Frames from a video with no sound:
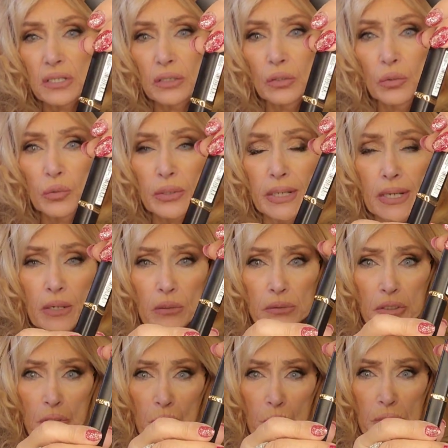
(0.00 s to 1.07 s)
the L'Oreal
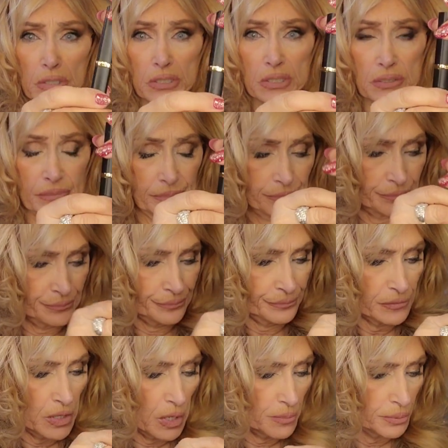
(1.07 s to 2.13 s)
new ones.
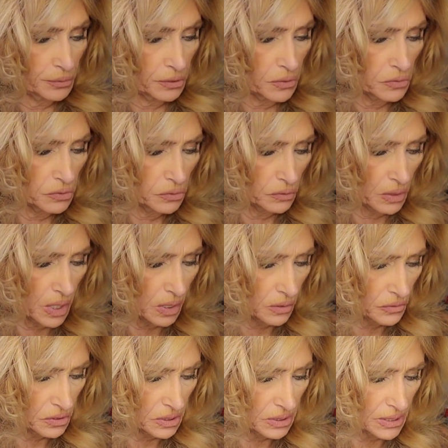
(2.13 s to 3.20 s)
I'll put those two
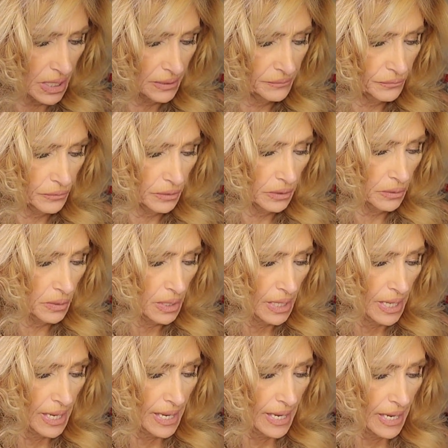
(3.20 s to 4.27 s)
colors aside for you.
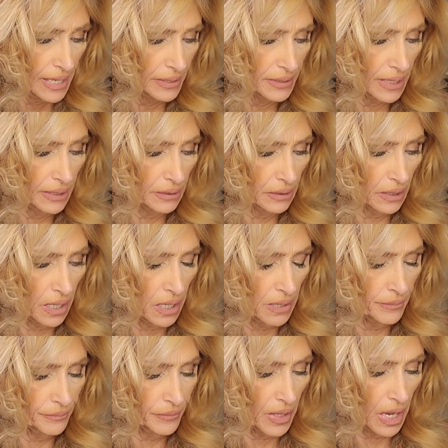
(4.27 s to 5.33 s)
And that
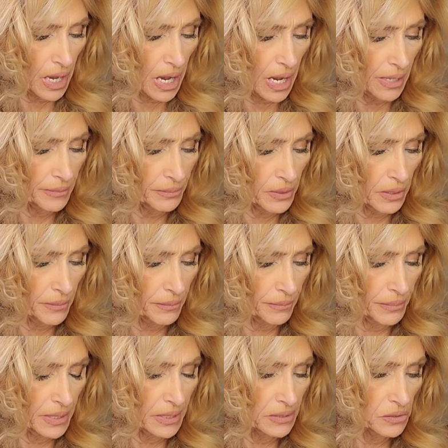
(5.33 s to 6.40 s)
eyebrow
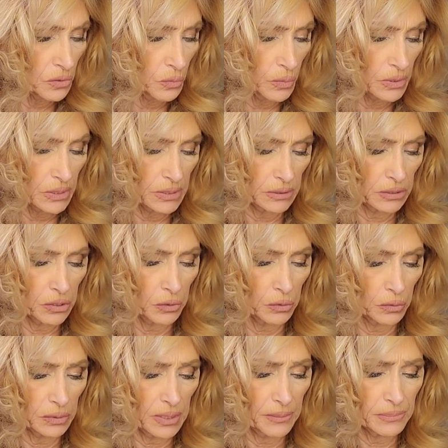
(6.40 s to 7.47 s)
pencil was the
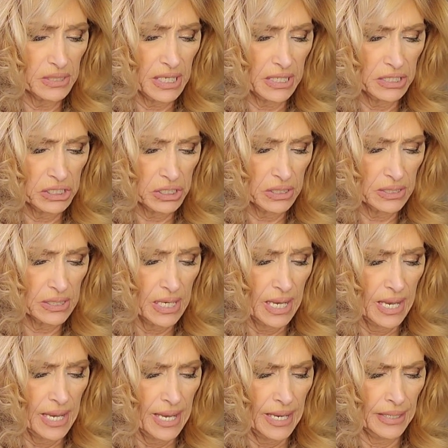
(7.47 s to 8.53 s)
Total Temptations.
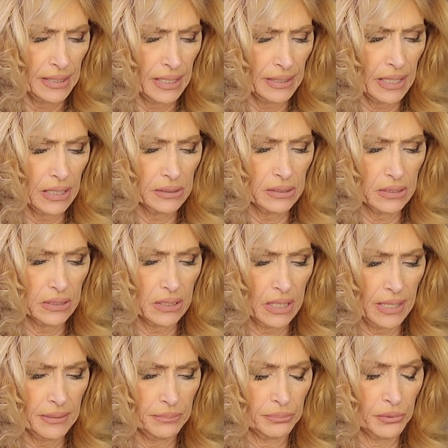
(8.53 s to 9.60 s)
And I got the
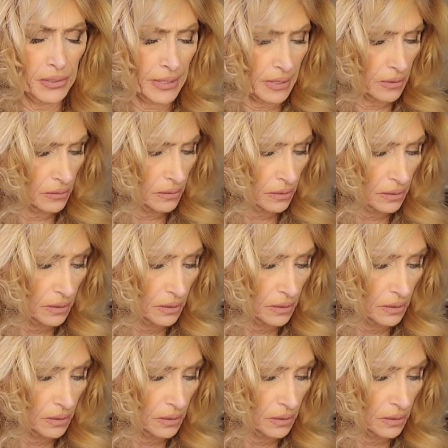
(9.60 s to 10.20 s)
light brown